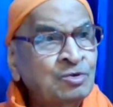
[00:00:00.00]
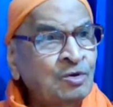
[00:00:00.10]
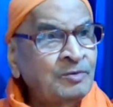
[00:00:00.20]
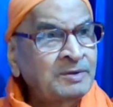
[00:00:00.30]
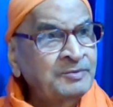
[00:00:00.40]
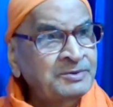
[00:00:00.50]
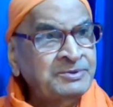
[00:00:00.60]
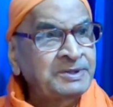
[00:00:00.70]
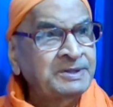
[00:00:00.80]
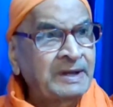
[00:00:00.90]
So when we
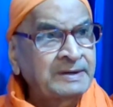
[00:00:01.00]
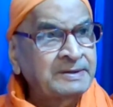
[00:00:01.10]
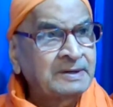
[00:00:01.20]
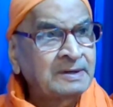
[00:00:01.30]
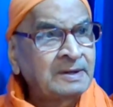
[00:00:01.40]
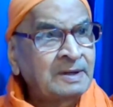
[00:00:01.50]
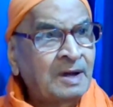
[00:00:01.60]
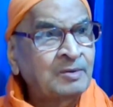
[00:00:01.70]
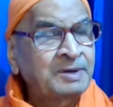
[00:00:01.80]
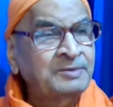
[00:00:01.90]
see that,
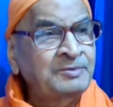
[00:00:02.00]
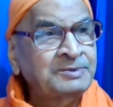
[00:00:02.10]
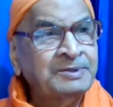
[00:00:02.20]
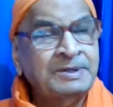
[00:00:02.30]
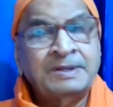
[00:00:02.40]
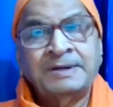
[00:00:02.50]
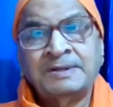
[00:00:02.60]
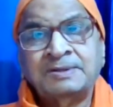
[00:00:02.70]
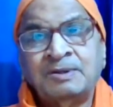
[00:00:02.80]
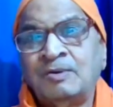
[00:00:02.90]
how can we say that
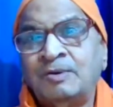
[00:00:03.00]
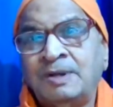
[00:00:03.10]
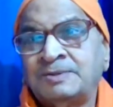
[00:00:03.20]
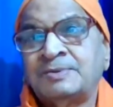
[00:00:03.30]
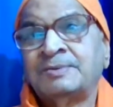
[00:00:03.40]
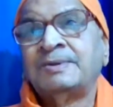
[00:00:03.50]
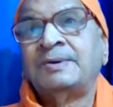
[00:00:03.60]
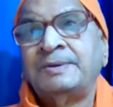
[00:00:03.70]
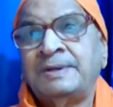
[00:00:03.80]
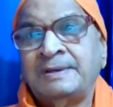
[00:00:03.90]
he is the lowliest of the
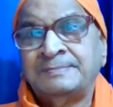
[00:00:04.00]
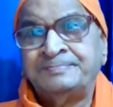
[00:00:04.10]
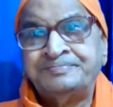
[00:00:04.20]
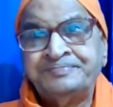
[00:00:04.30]
lowly?